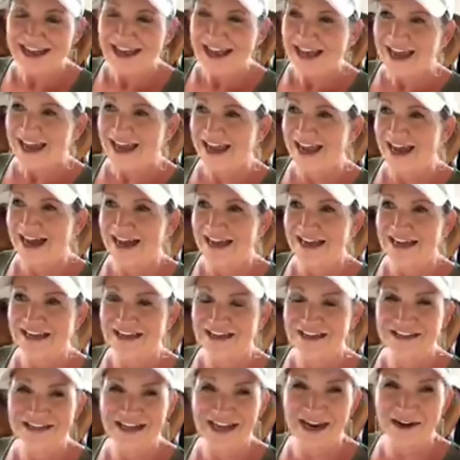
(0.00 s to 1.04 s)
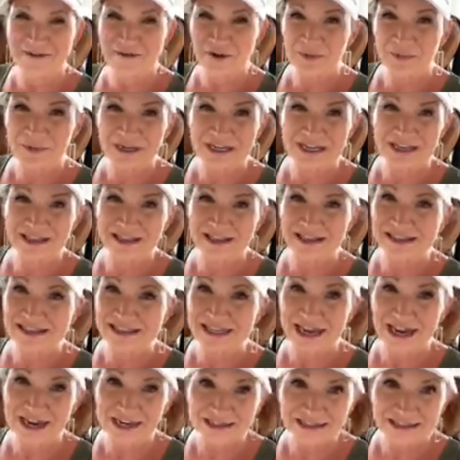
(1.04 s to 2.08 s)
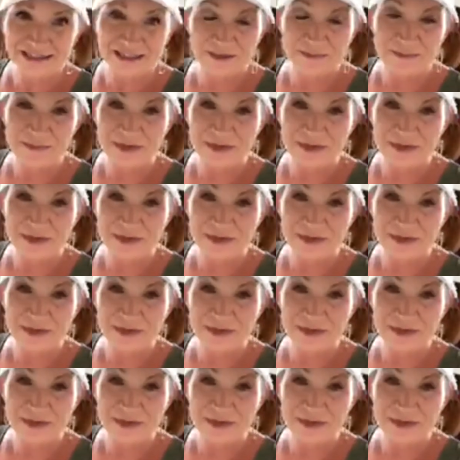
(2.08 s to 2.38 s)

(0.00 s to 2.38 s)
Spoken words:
And to everybody that texted